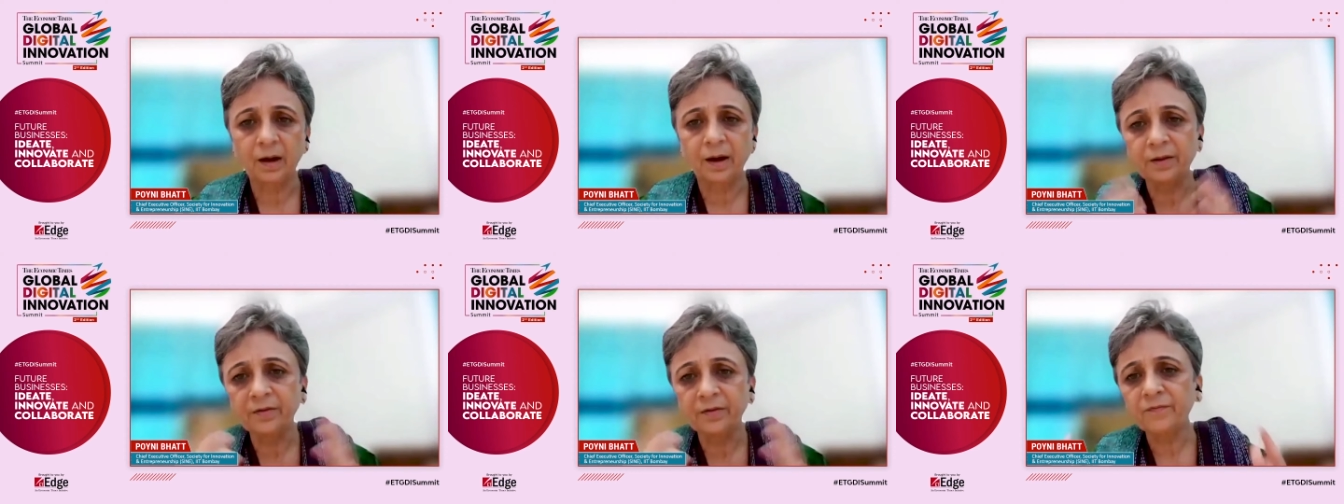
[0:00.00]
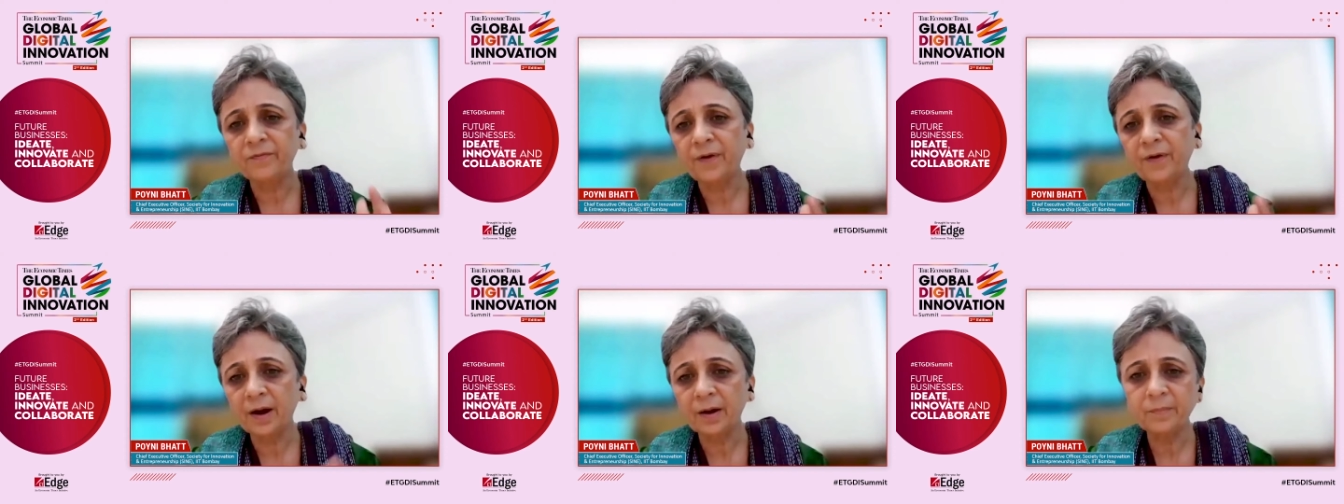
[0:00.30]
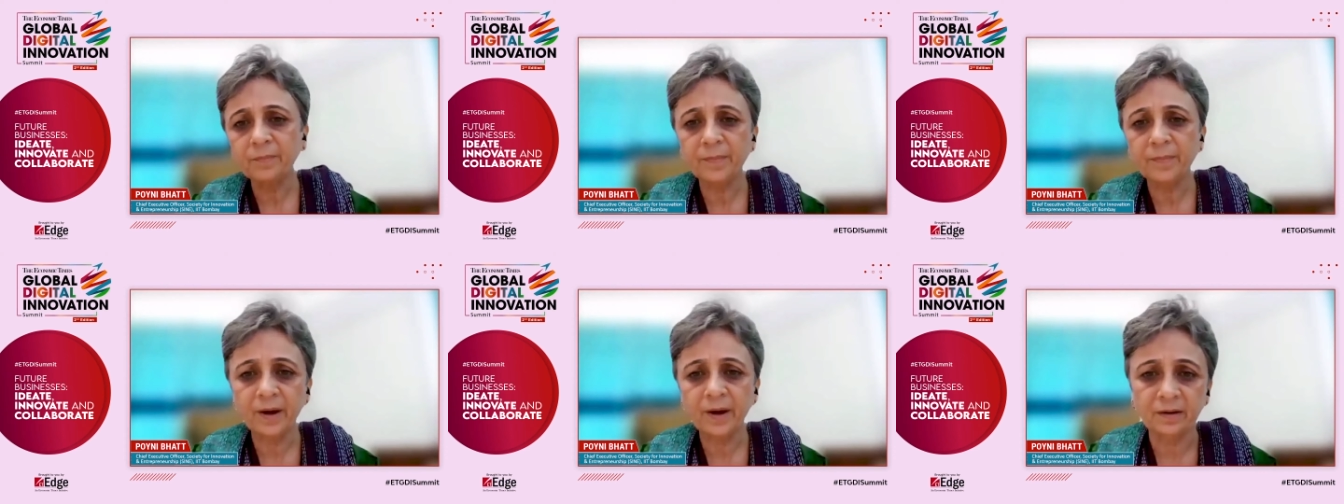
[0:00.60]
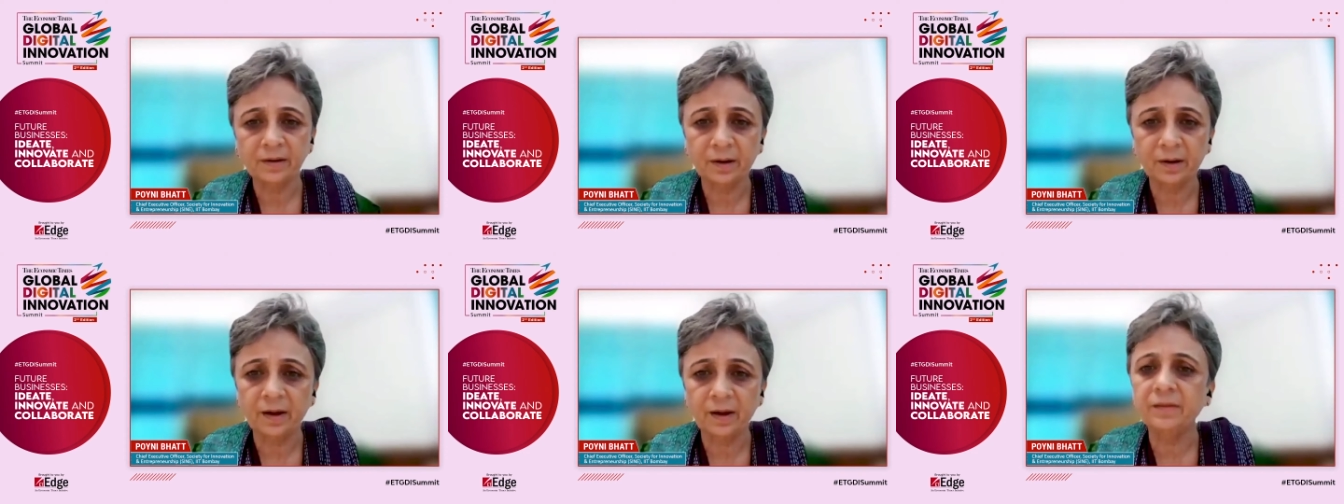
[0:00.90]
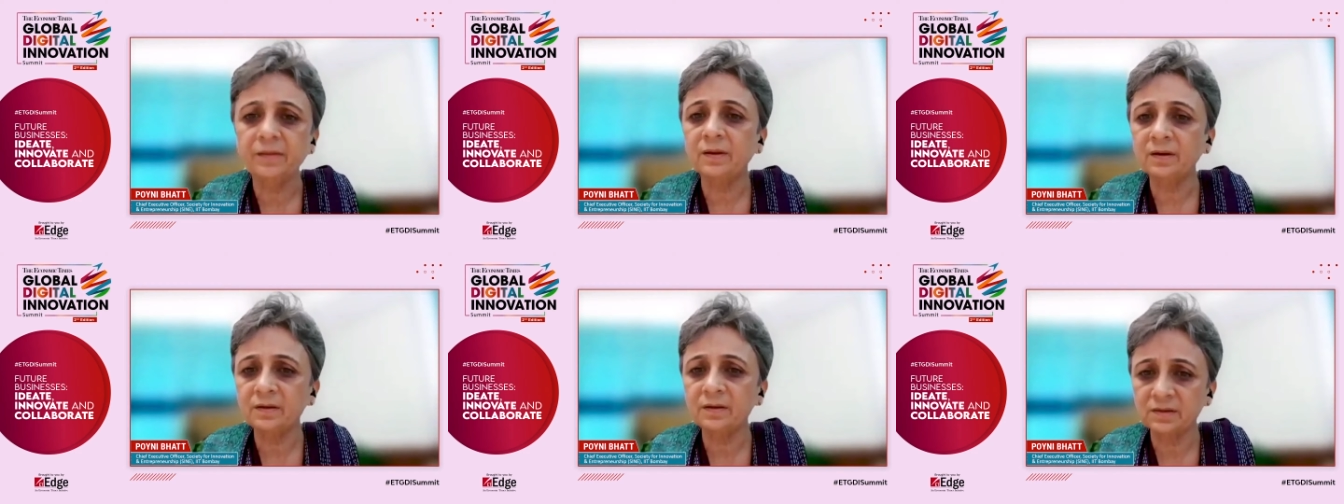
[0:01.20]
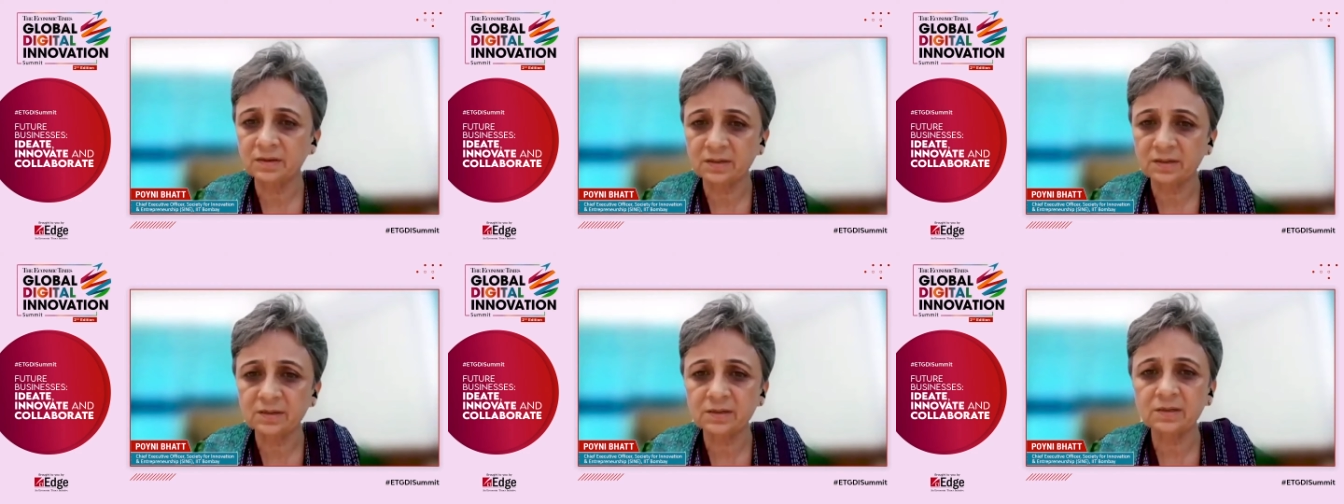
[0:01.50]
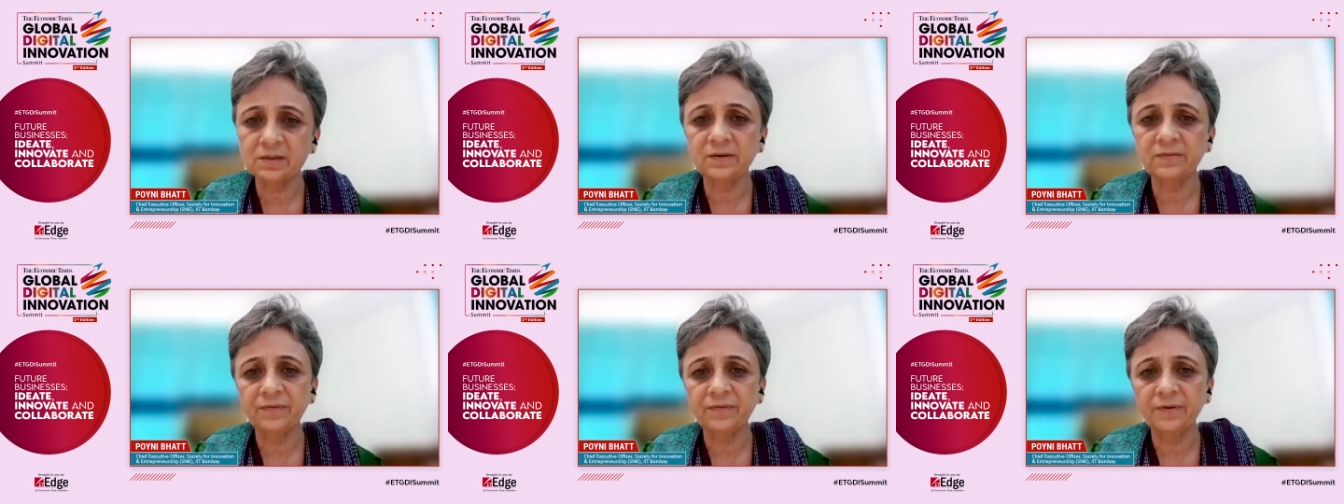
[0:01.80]
environment, I think
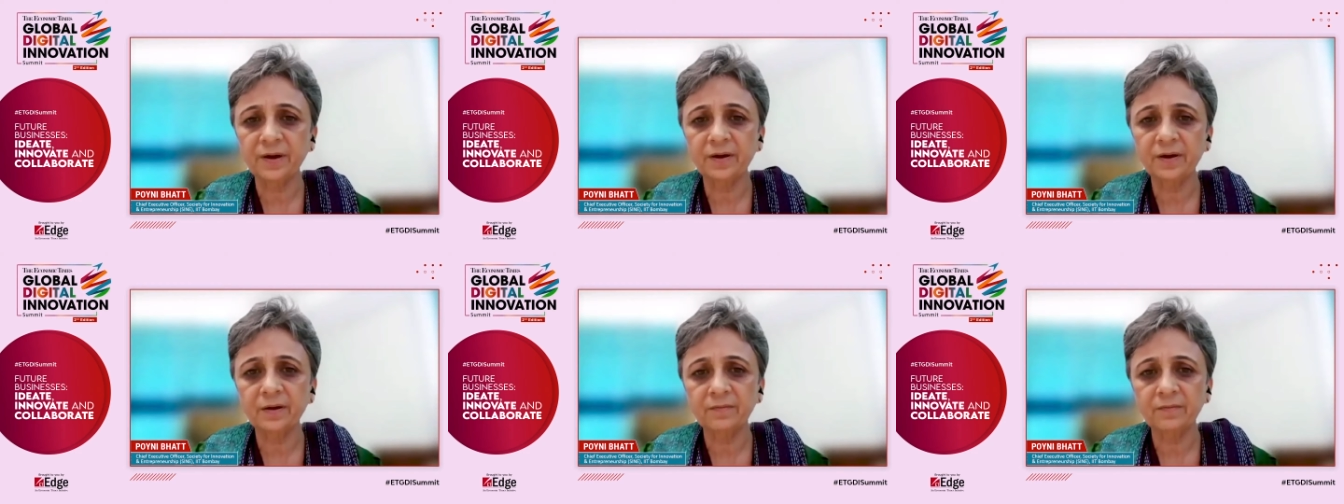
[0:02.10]
justify